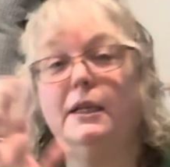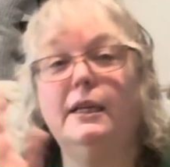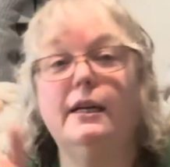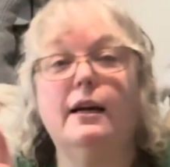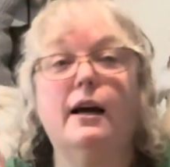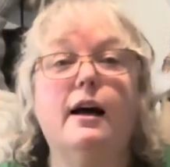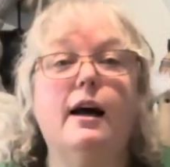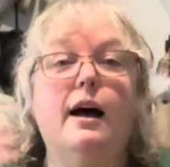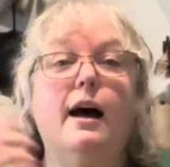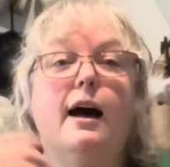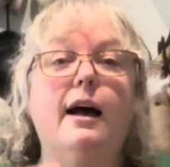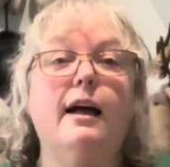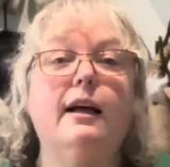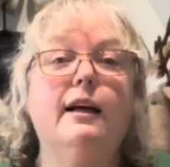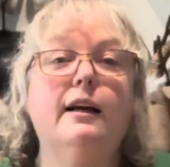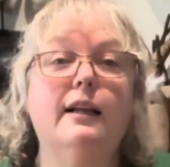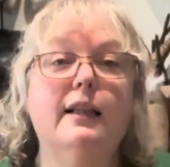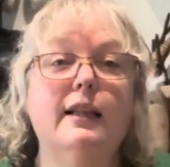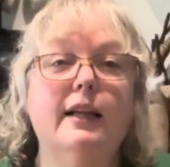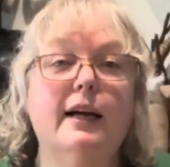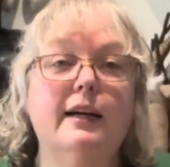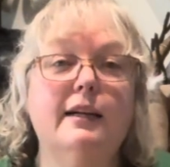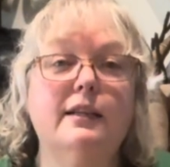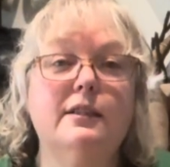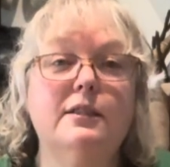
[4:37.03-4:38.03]
Yeah, I
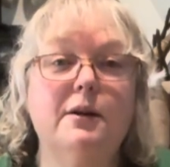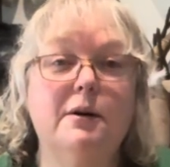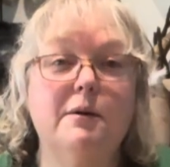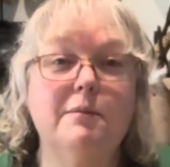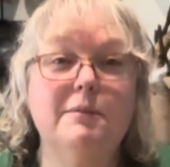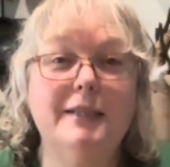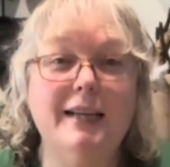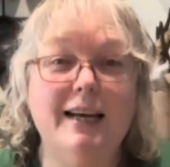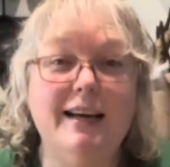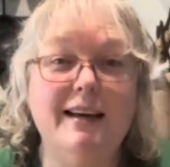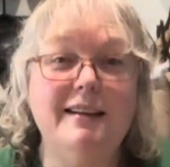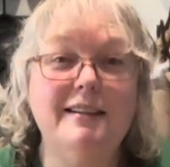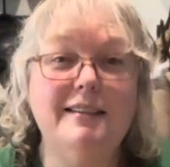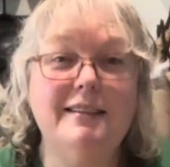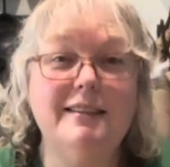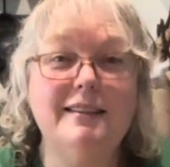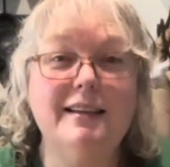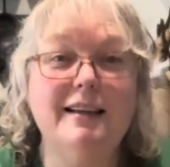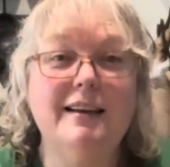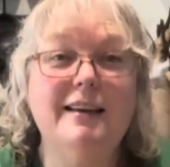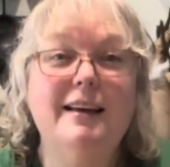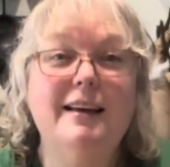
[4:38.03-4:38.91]
collect Tomtes,